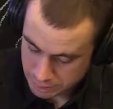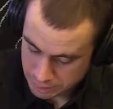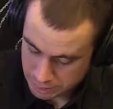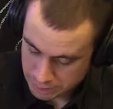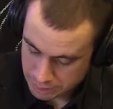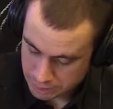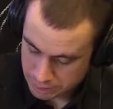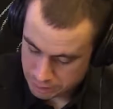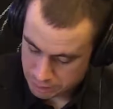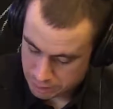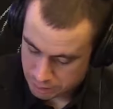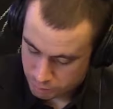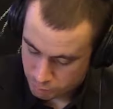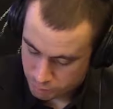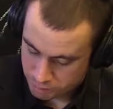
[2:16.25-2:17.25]
he
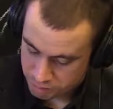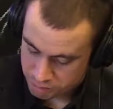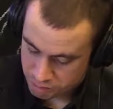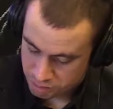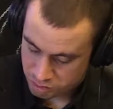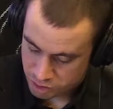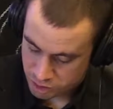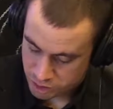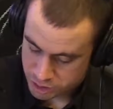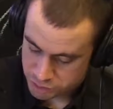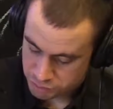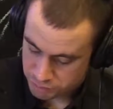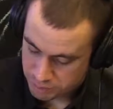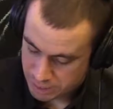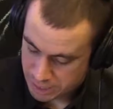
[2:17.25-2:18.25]
was
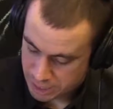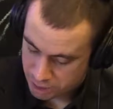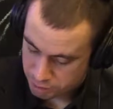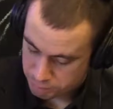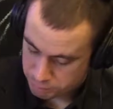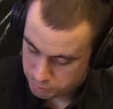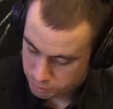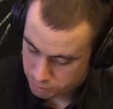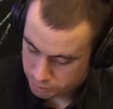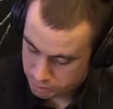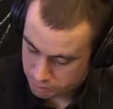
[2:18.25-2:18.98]
discharged from the hospital.